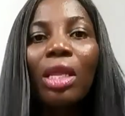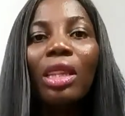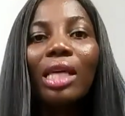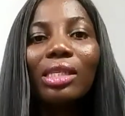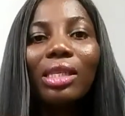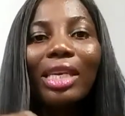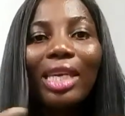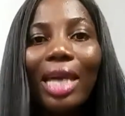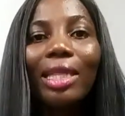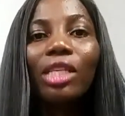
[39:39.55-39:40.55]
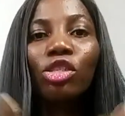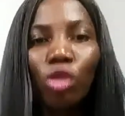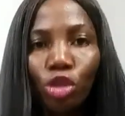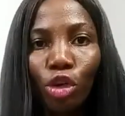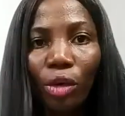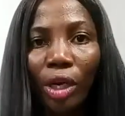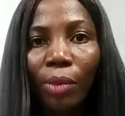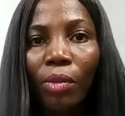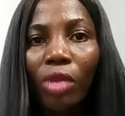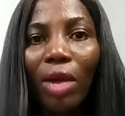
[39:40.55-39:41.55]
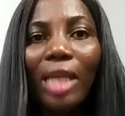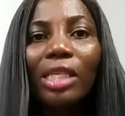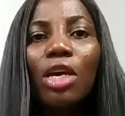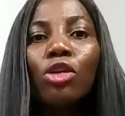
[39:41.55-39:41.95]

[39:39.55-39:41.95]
there's care, there's nurturing, right?